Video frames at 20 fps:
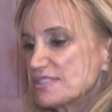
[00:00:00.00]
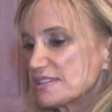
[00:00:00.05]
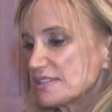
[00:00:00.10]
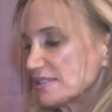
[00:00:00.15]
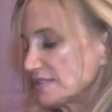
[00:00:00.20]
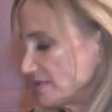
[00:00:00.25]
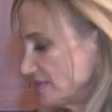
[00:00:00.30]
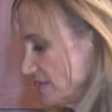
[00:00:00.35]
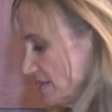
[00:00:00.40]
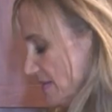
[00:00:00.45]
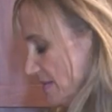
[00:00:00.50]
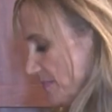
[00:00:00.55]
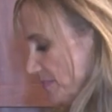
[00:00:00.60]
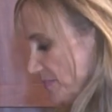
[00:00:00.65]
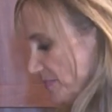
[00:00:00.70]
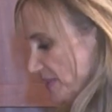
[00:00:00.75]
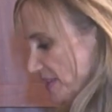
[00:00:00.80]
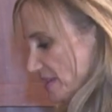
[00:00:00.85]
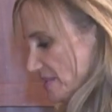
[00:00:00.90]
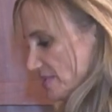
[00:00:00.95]
it
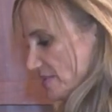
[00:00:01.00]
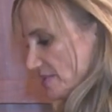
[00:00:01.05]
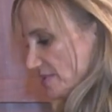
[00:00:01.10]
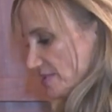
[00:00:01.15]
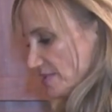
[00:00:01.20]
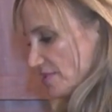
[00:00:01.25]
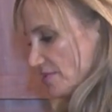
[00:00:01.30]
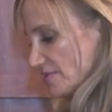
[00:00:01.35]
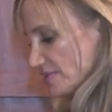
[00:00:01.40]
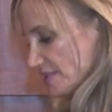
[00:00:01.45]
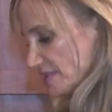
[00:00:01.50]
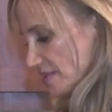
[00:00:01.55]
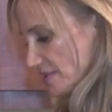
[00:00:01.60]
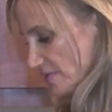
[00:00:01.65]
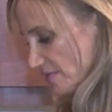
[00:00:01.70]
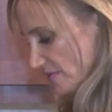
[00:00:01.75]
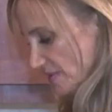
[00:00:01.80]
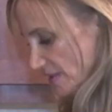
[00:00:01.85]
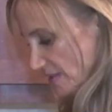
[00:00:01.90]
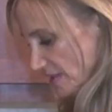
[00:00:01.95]
as a salsa
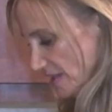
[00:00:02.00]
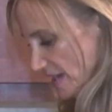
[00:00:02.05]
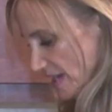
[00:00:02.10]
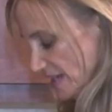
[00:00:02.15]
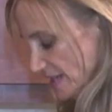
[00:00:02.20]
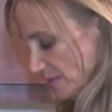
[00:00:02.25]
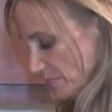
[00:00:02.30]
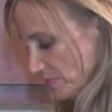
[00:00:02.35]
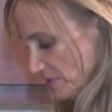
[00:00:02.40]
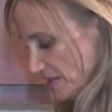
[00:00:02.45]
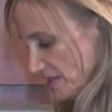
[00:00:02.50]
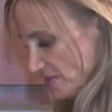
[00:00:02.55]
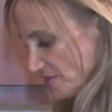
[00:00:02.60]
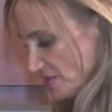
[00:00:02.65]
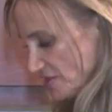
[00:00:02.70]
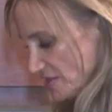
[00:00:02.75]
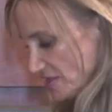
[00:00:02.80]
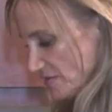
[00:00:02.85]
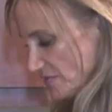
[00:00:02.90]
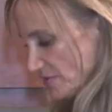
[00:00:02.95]
if you'd like, but it's
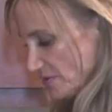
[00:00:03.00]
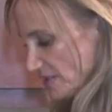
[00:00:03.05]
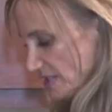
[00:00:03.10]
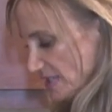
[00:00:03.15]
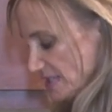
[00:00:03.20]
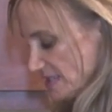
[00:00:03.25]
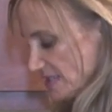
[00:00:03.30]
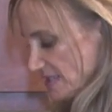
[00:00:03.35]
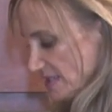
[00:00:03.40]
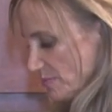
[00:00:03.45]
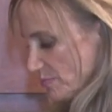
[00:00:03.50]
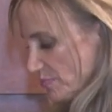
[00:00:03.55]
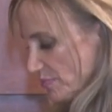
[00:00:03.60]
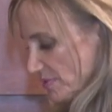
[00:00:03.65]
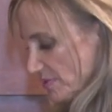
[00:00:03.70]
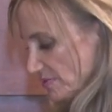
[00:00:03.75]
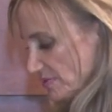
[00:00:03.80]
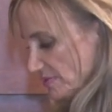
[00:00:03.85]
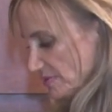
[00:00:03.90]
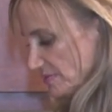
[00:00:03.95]
just really
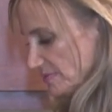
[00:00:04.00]
simple.